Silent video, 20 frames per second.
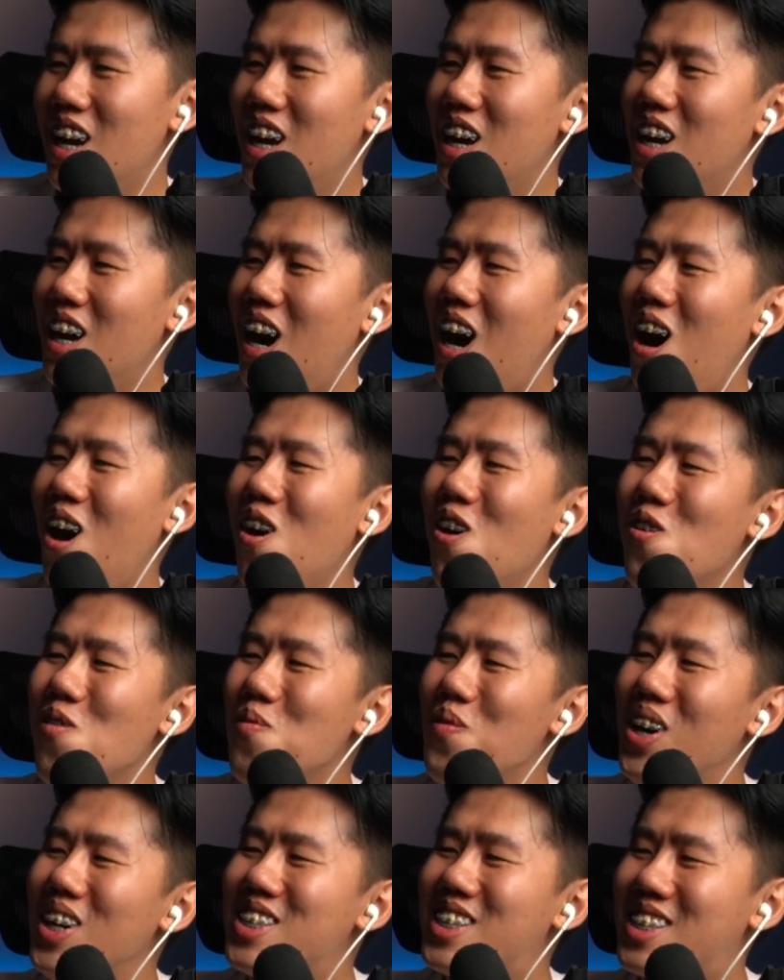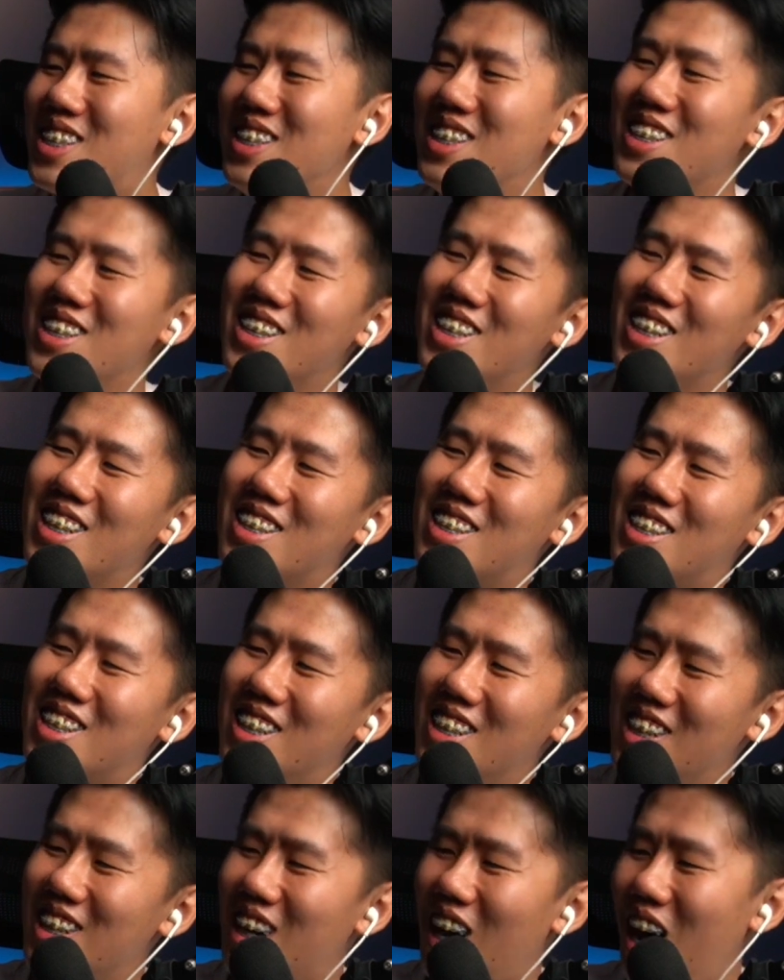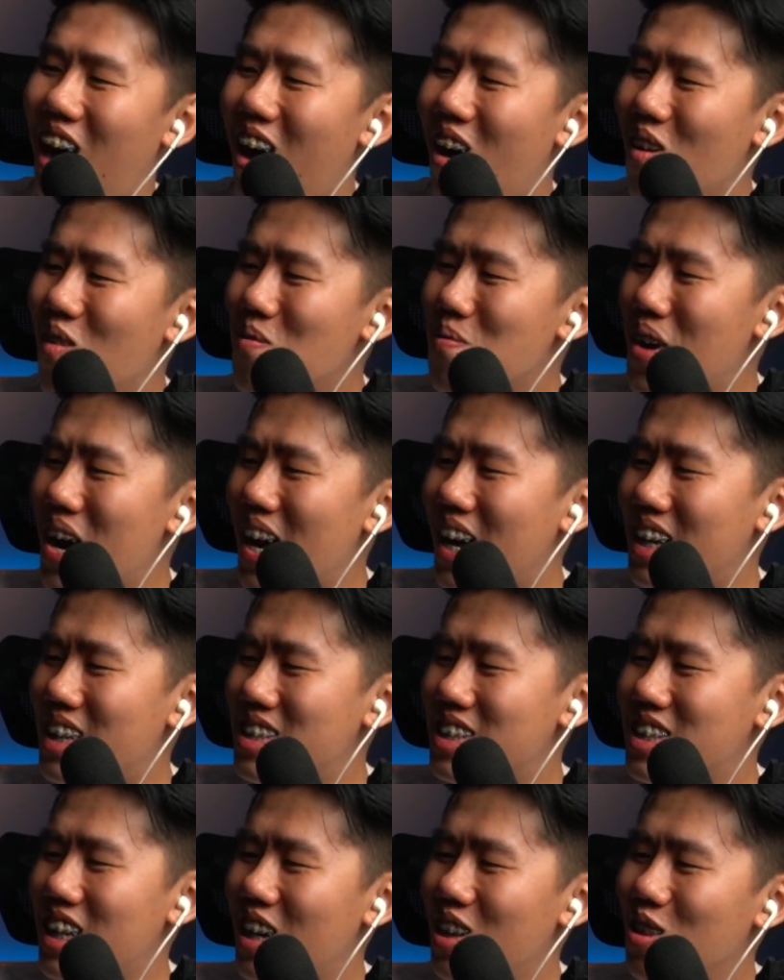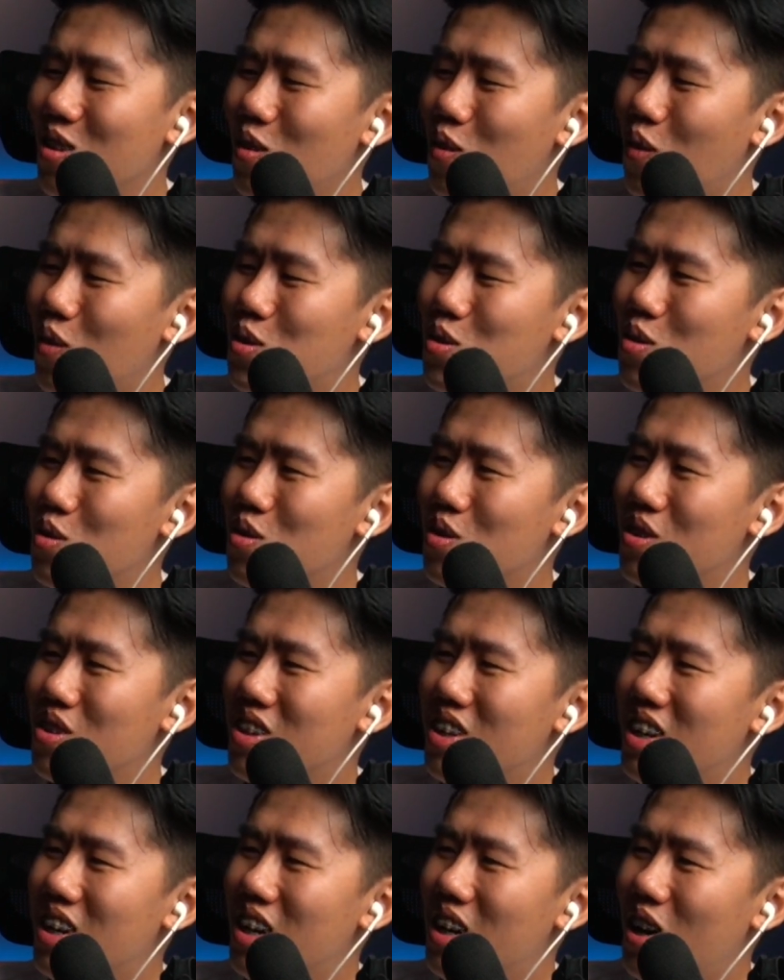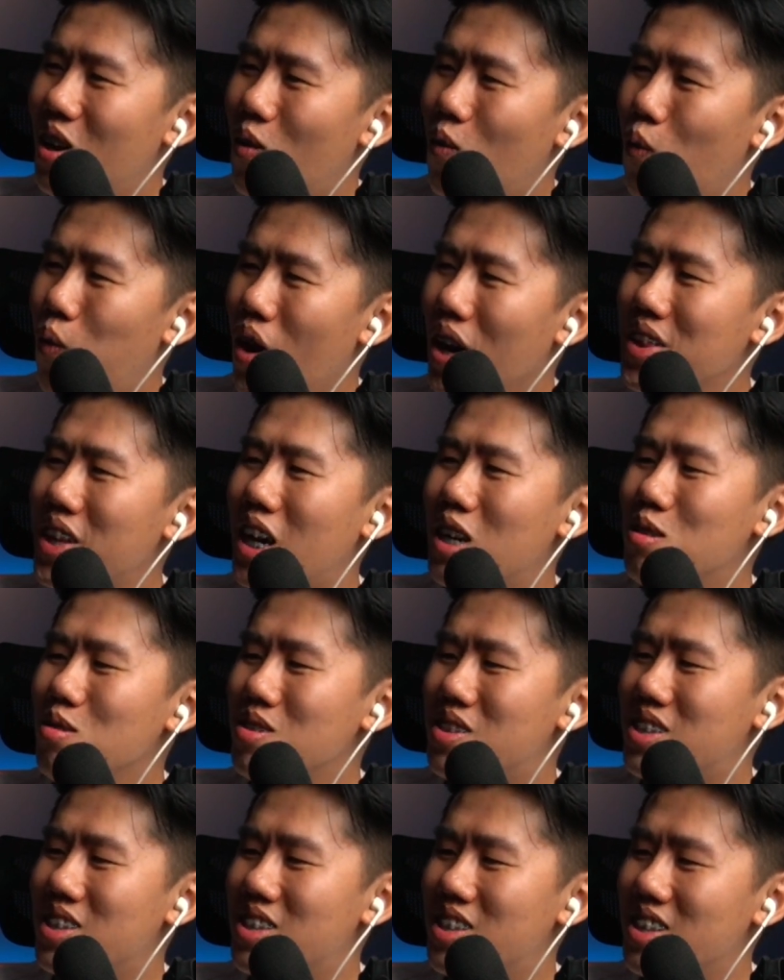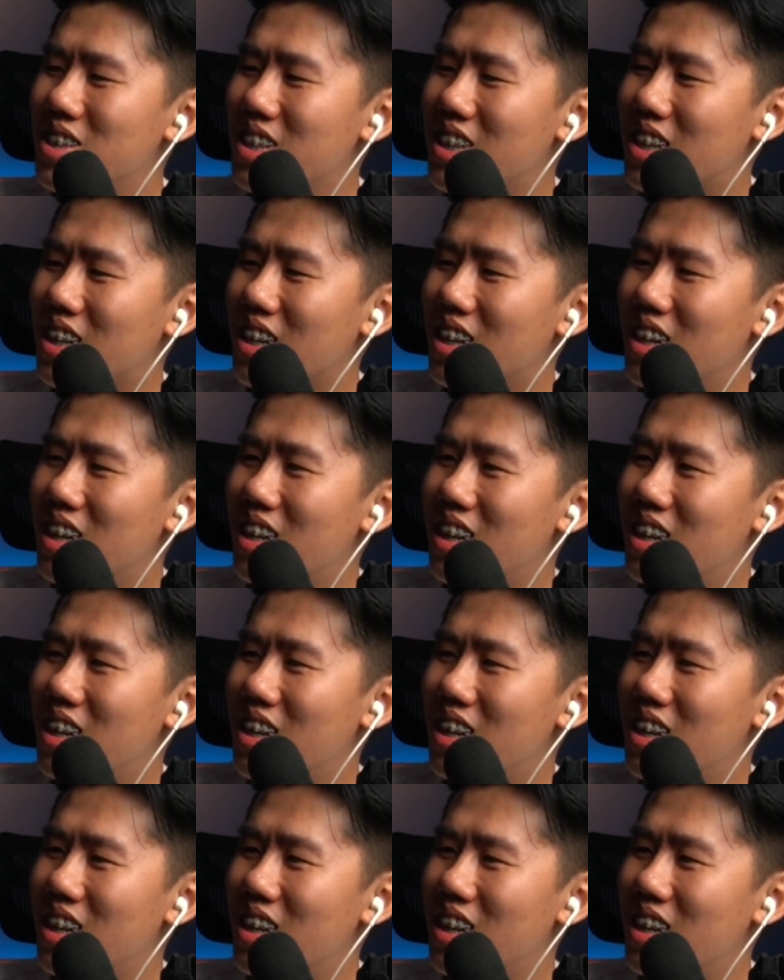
How much seasoning is here? How much? Hello, what are you seasoning?